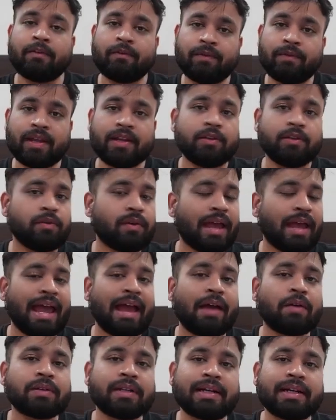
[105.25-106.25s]
when you
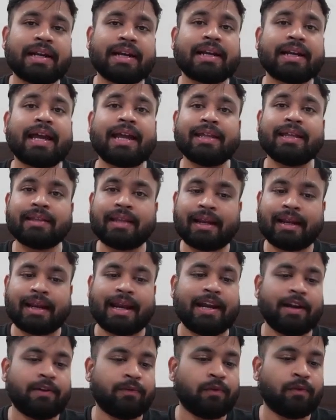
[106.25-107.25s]
have the data in the
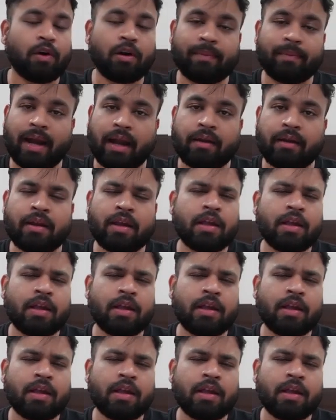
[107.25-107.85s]
right format.